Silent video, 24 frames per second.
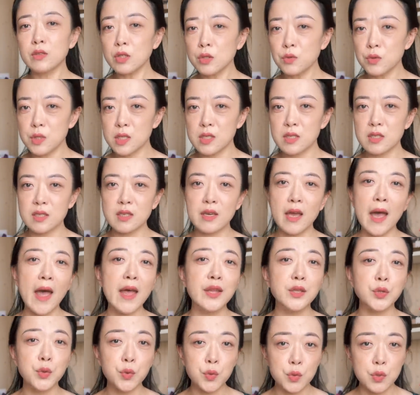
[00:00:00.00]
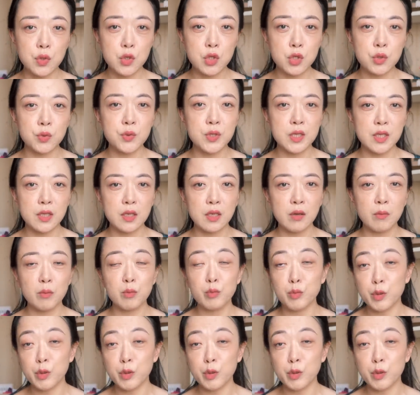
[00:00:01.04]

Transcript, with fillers: Ding Yuxi and Yu Shuxing.